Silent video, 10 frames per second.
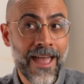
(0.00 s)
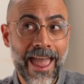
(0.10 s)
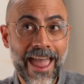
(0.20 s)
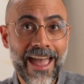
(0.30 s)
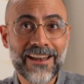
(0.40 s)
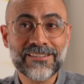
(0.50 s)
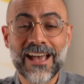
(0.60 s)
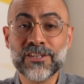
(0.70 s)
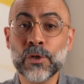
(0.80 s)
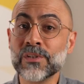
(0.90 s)
And
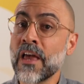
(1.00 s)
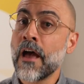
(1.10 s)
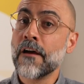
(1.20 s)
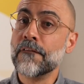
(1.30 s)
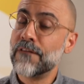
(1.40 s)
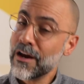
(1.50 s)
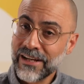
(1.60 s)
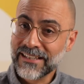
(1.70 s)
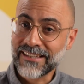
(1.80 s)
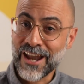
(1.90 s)
guess who was very
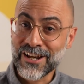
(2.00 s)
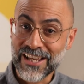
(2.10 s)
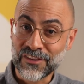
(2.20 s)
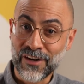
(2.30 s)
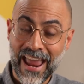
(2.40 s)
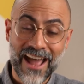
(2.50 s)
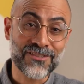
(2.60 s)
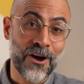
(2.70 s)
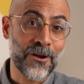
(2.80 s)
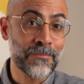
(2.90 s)
excited to get their hands
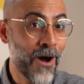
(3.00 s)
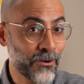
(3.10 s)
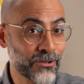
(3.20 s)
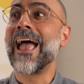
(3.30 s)
on a bottle?